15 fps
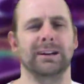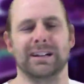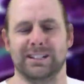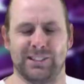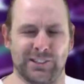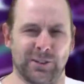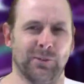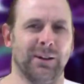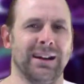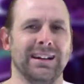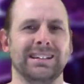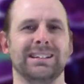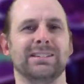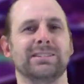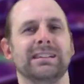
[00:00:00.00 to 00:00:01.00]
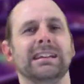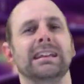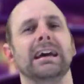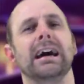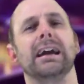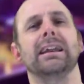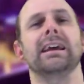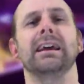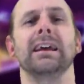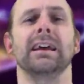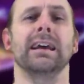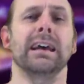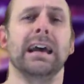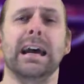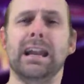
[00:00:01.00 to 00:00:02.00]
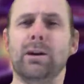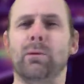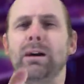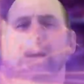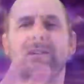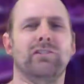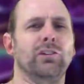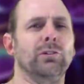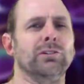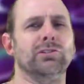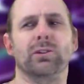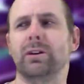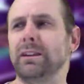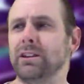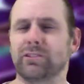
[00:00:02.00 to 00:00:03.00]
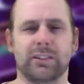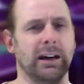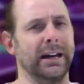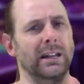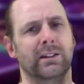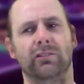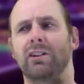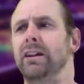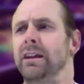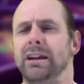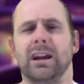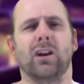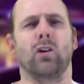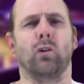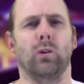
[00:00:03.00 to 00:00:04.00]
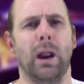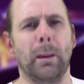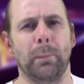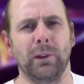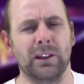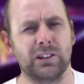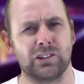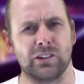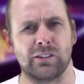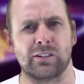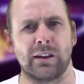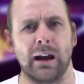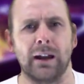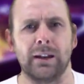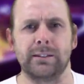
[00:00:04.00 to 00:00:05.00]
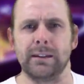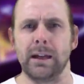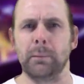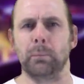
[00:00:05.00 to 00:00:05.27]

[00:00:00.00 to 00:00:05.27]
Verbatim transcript: I swear I just did that. Anyway, if you enjoy this kind of crapalicious content,